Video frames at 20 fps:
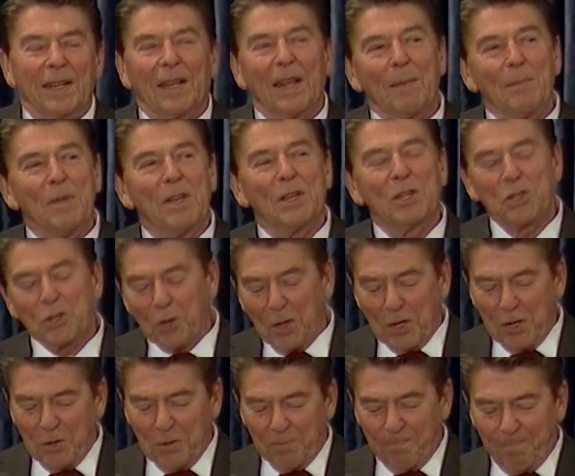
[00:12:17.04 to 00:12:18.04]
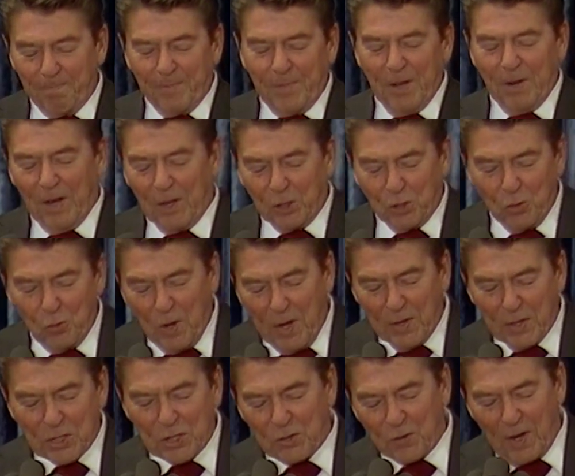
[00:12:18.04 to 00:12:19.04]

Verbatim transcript: Let me assure you, there are two other